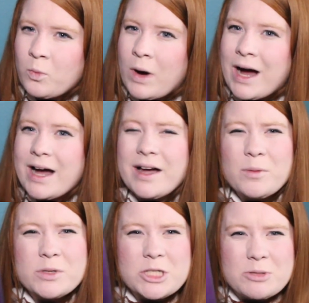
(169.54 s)

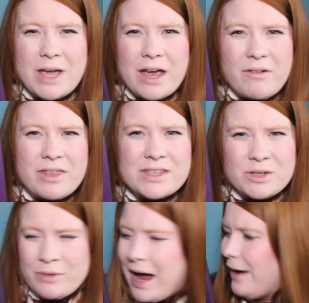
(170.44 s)
why would you carry
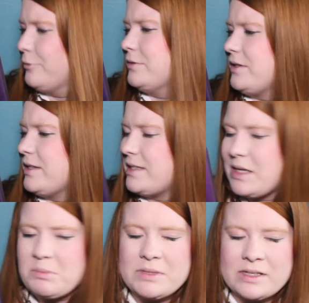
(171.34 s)
this around? This
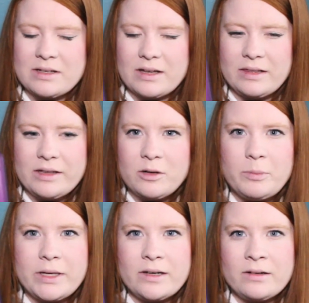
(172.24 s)
seems a little
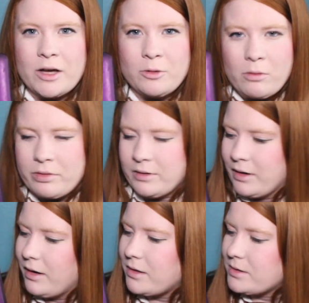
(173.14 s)
bit
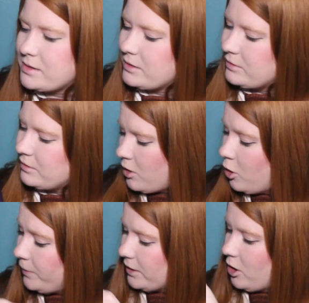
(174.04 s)
unorthodox.
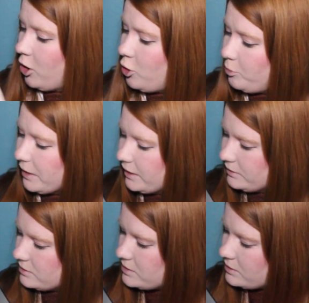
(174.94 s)
Oh, it
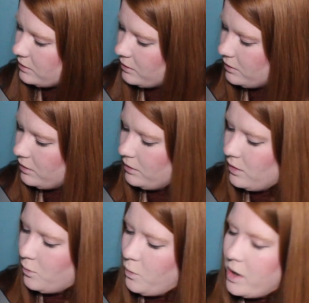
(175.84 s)
opens.
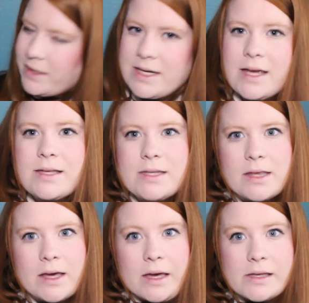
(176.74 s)
What is
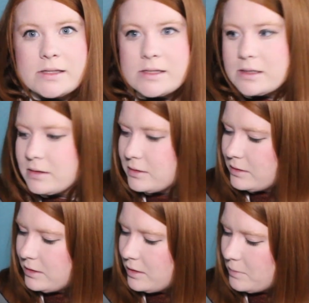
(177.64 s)
this?
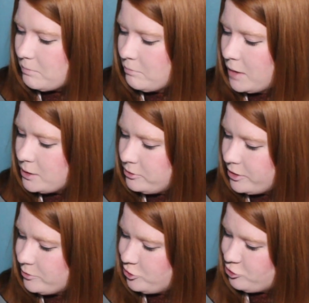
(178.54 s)
Muggle
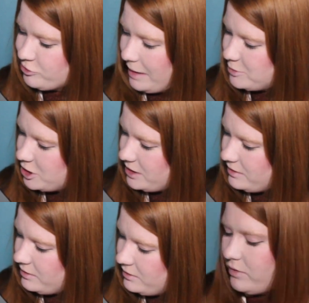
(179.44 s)

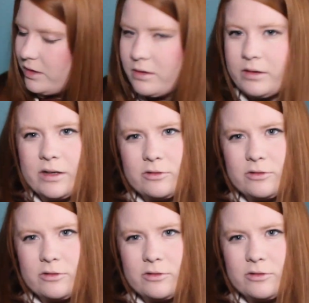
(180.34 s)
contraption? Very